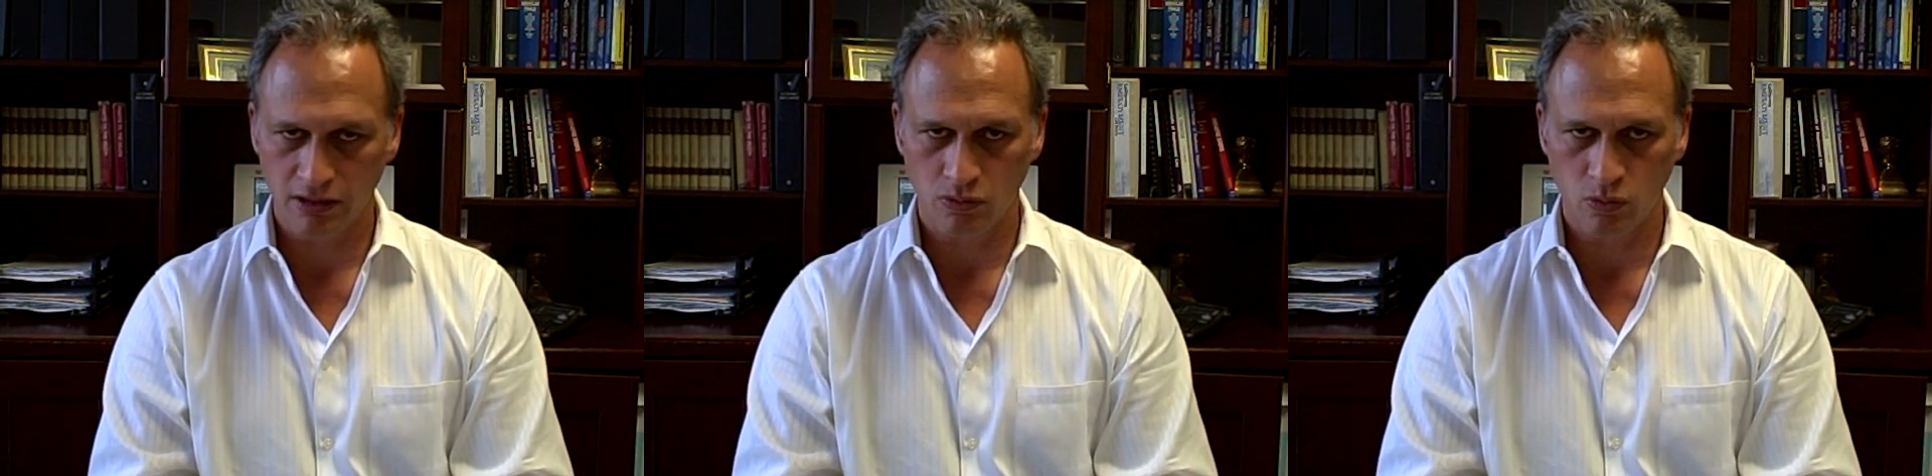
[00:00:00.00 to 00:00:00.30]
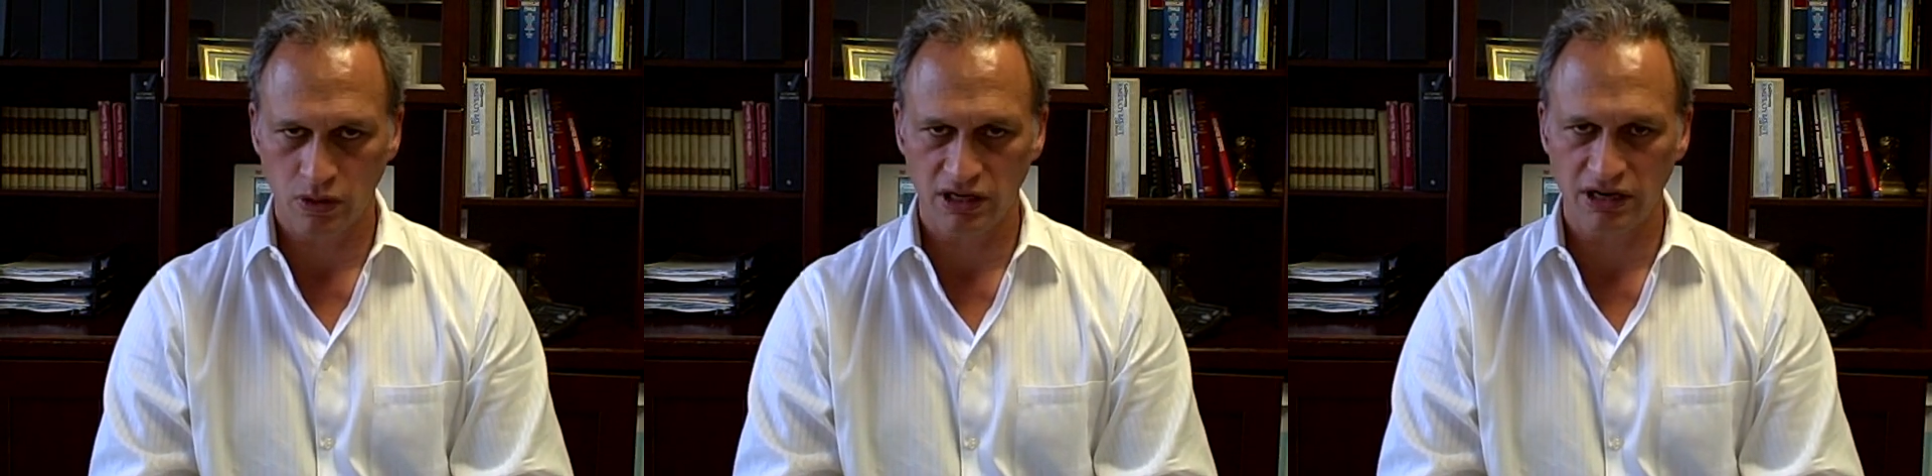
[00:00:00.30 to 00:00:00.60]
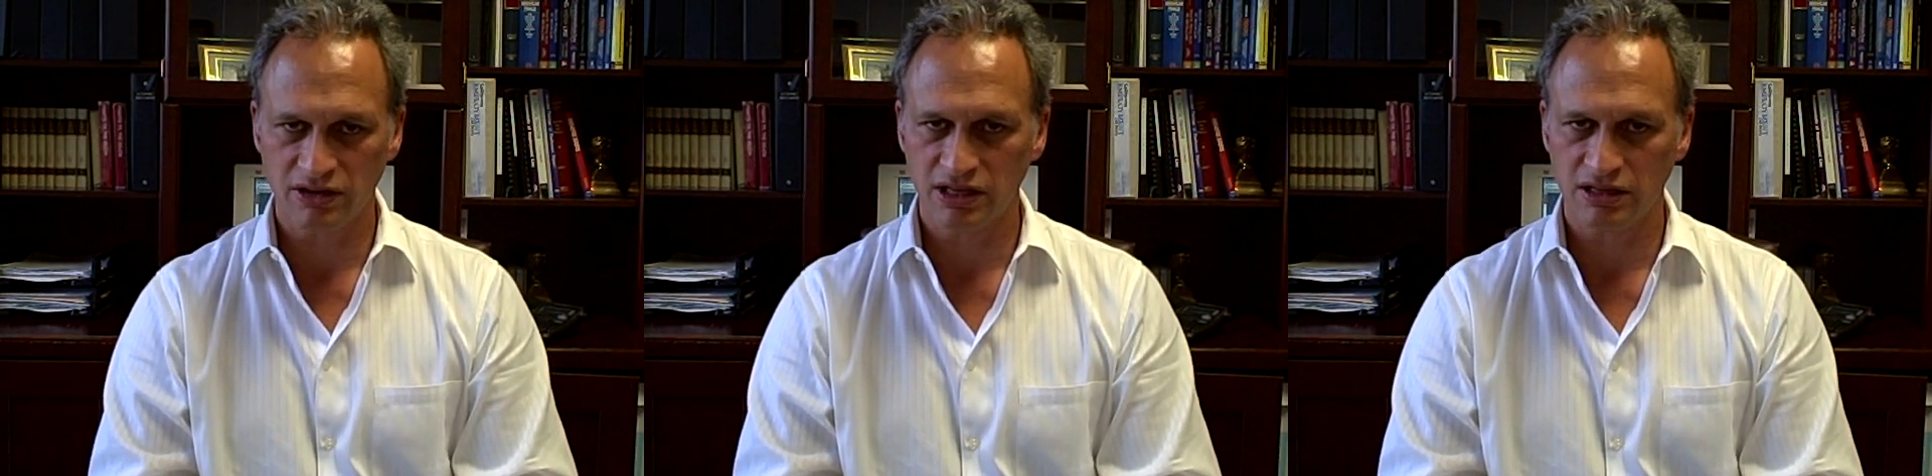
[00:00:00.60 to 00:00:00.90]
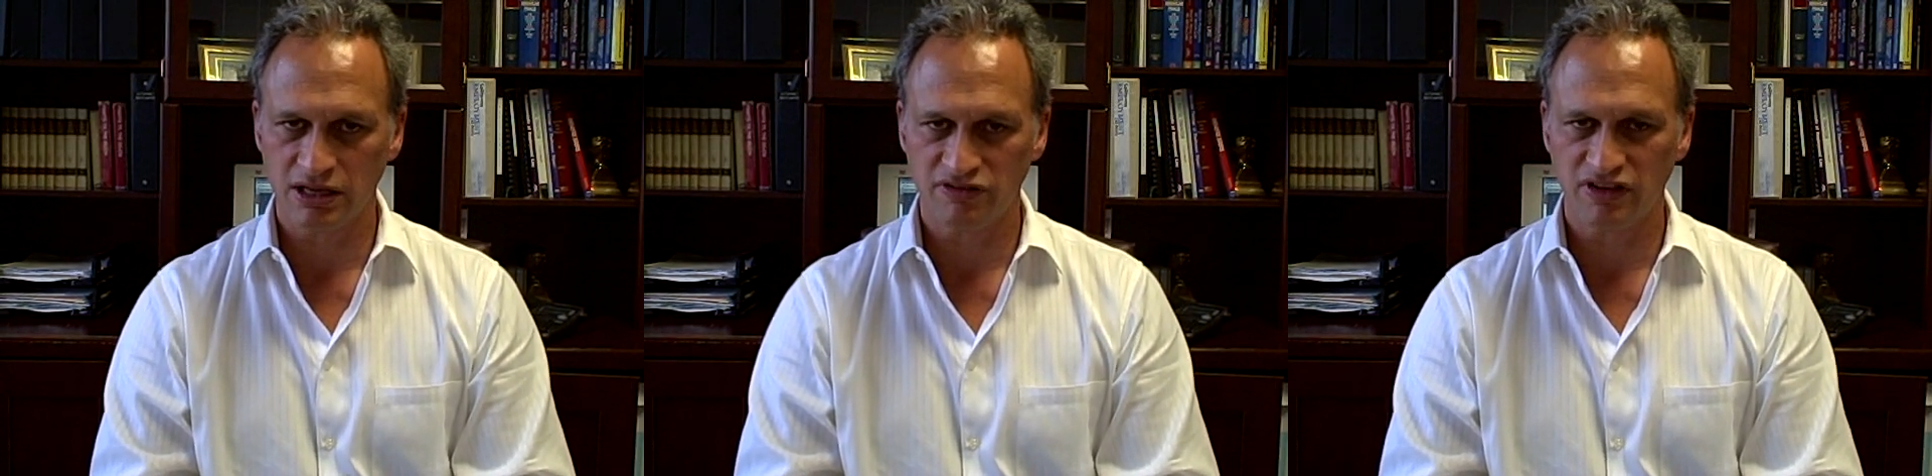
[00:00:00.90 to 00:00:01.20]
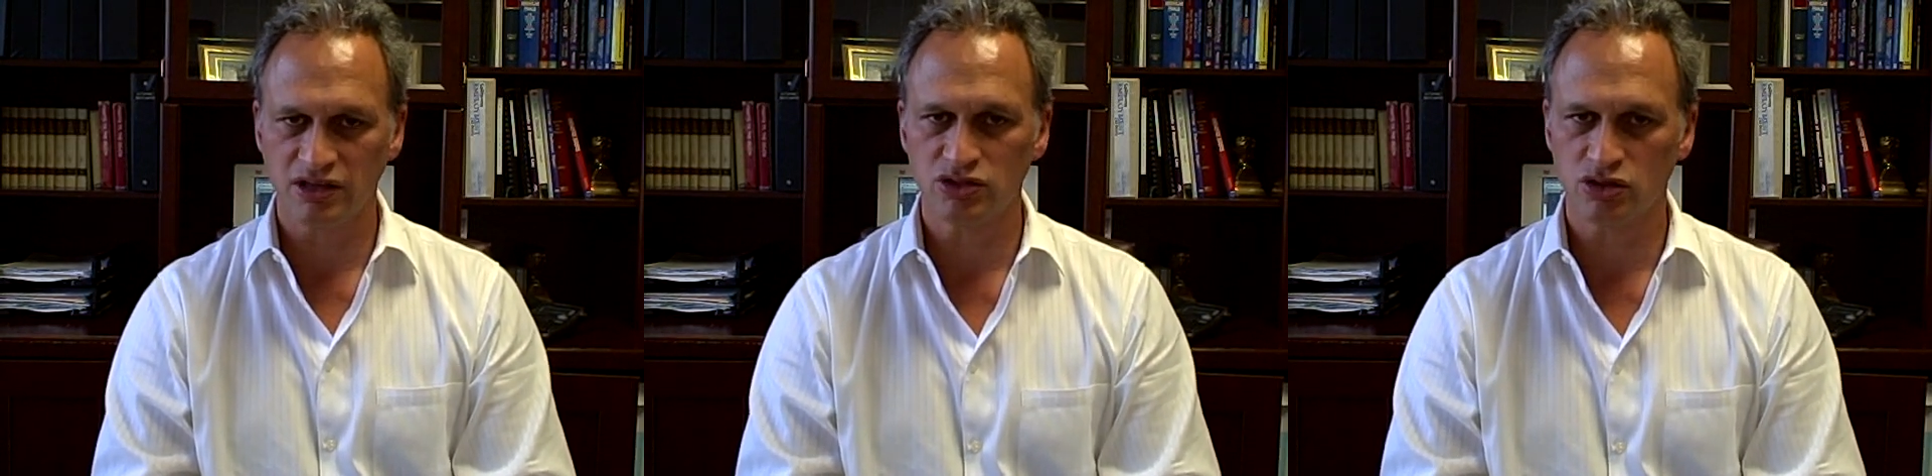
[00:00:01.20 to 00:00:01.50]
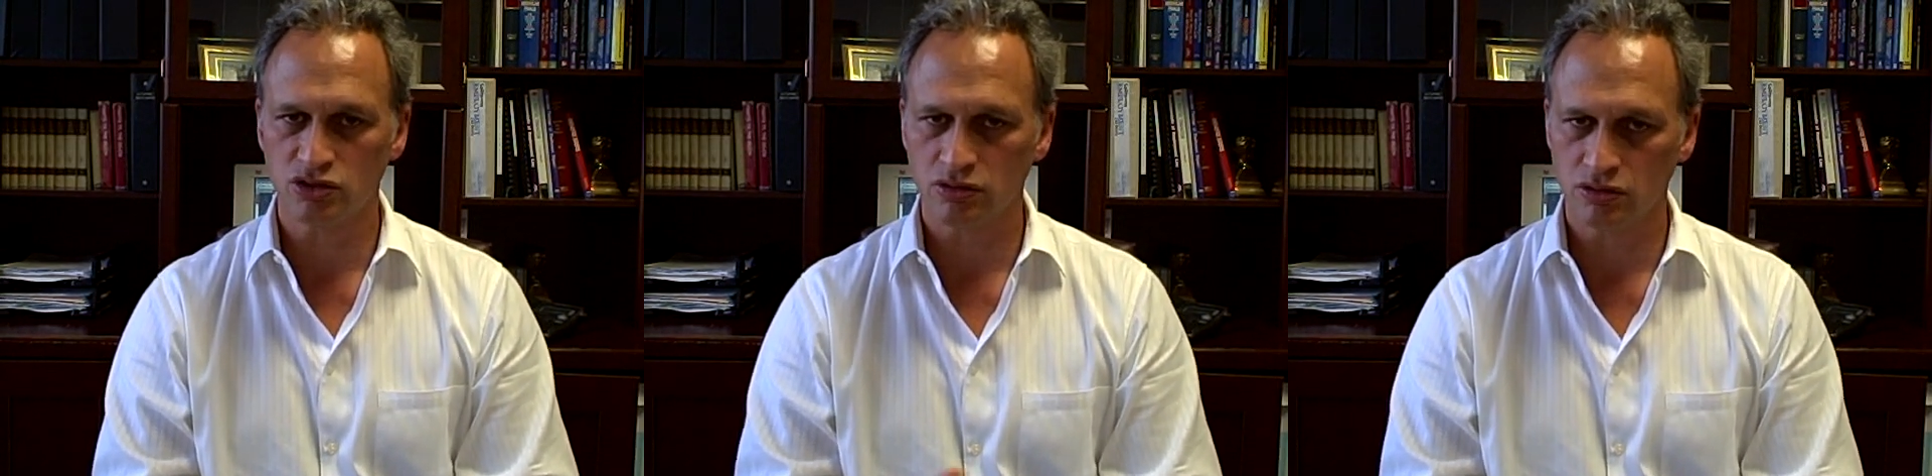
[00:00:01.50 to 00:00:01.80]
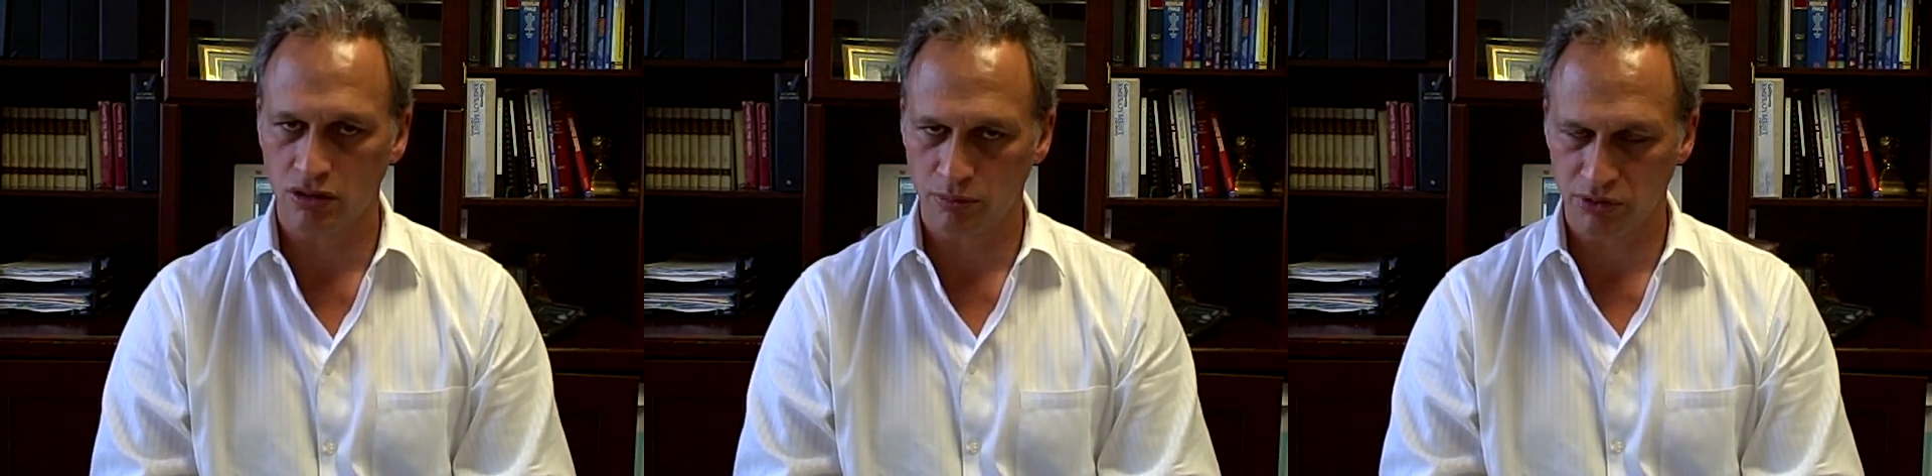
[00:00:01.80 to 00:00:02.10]
One area they failed to
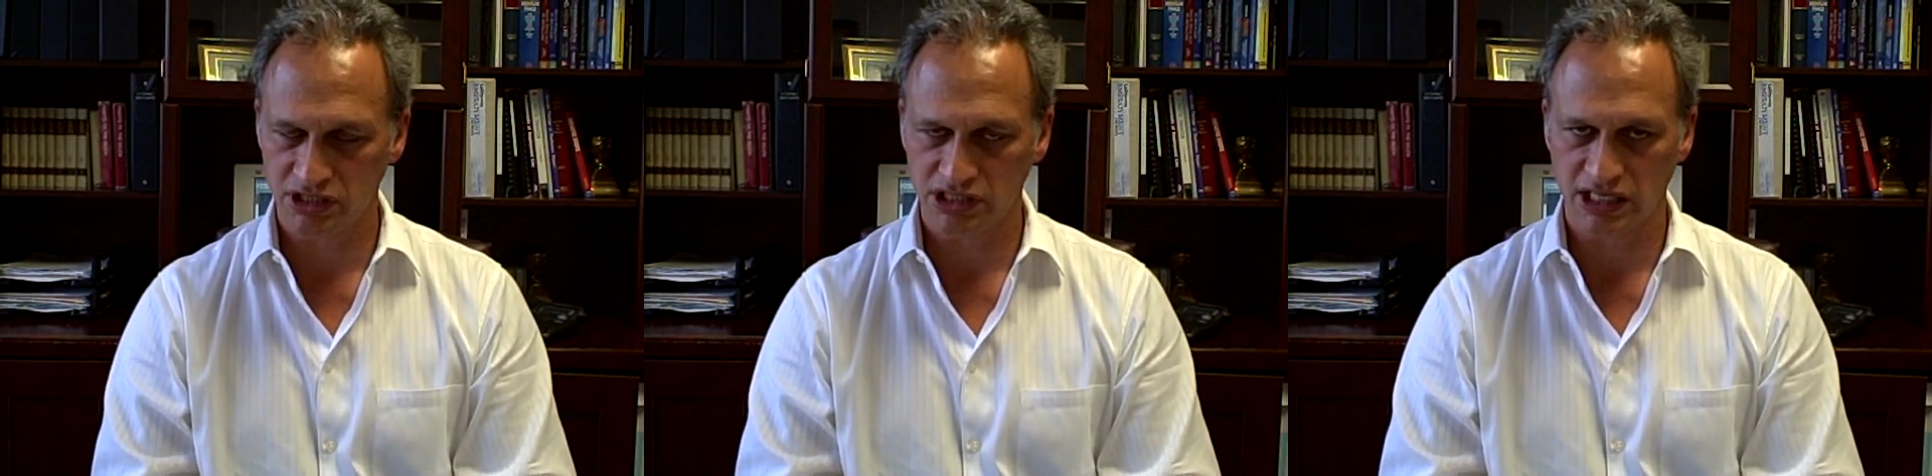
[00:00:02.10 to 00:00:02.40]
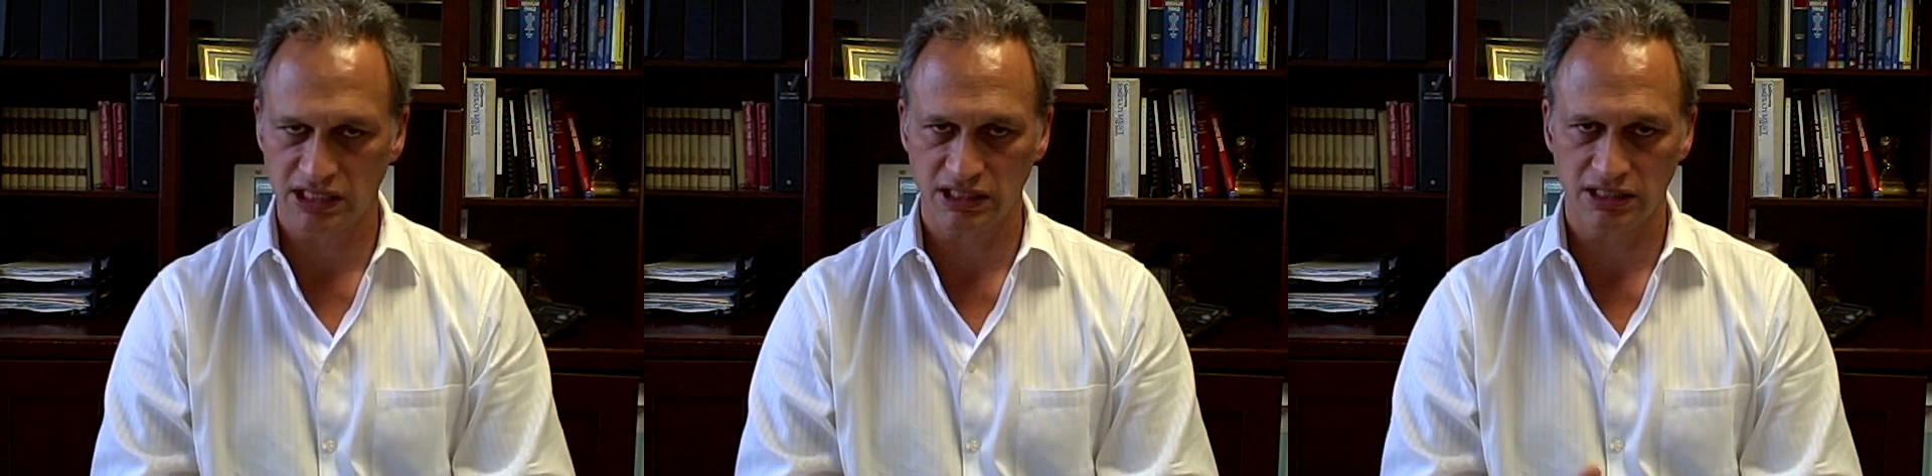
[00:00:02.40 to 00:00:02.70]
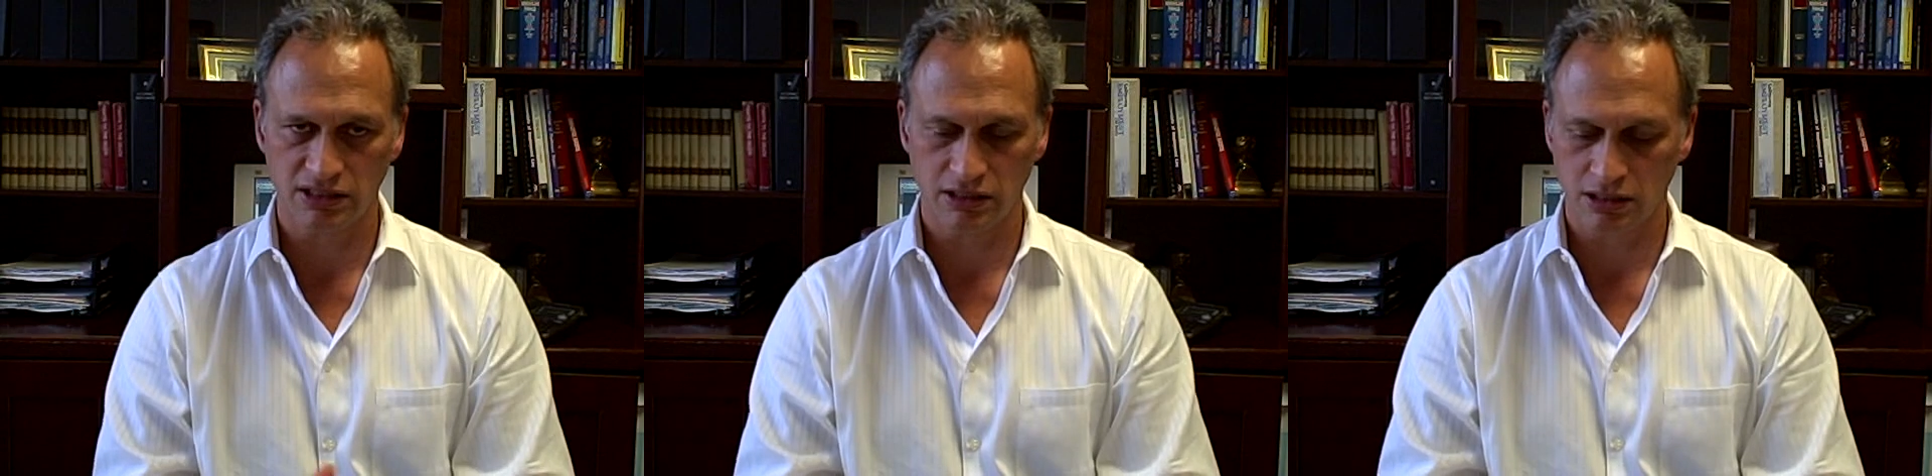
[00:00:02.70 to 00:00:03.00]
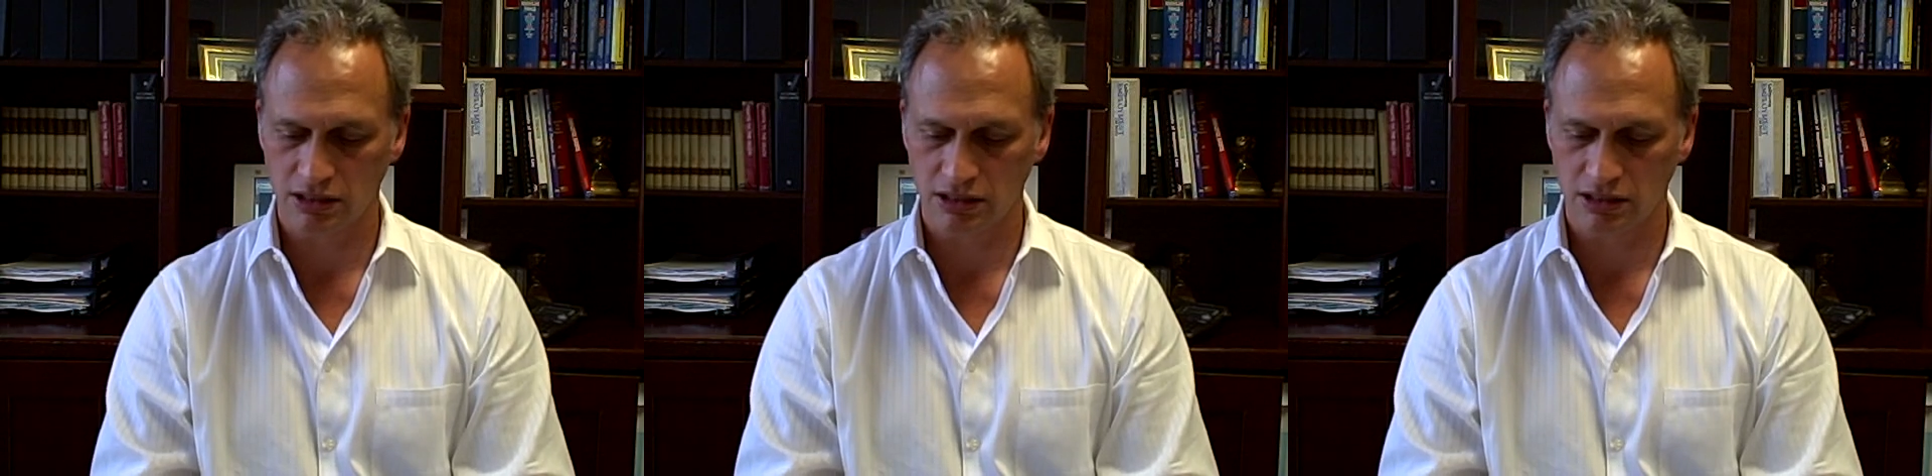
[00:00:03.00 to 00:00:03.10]
appreciate the